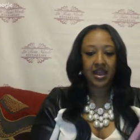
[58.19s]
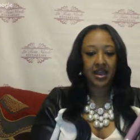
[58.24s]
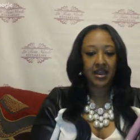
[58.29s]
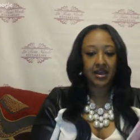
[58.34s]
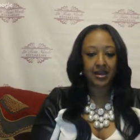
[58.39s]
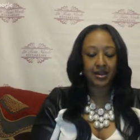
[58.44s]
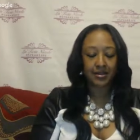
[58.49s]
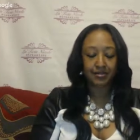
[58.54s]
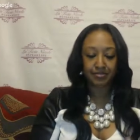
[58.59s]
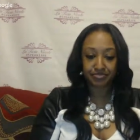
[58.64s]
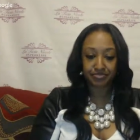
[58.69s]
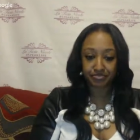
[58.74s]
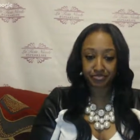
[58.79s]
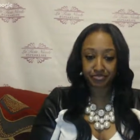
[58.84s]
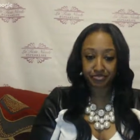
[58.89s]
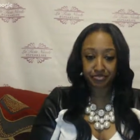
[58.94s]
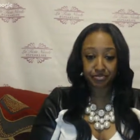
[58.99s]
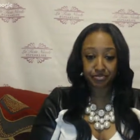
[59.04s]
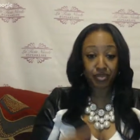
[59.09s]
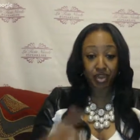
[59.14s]

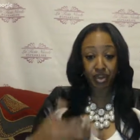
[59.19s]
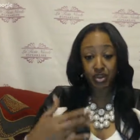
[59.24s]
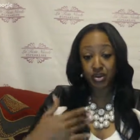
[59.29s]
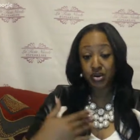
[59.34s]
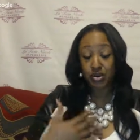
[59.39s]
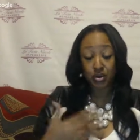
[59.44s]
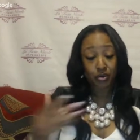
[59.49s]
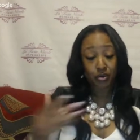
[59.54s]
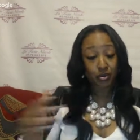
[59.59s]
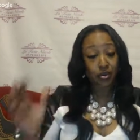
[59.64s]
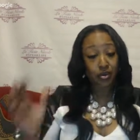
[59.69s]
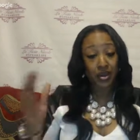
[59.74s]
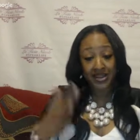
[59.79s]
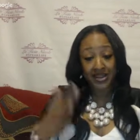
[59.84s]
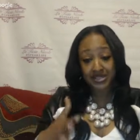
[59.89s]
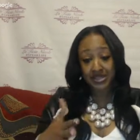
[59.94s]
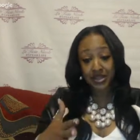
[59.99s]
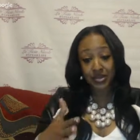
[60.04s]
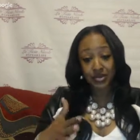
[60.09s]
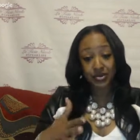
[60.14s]

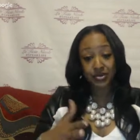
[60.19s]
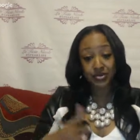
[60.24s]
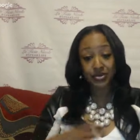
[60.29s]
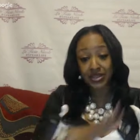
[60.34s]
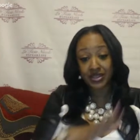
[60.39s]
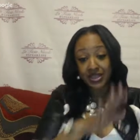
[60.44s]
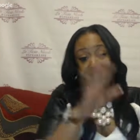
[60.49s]
I tell you to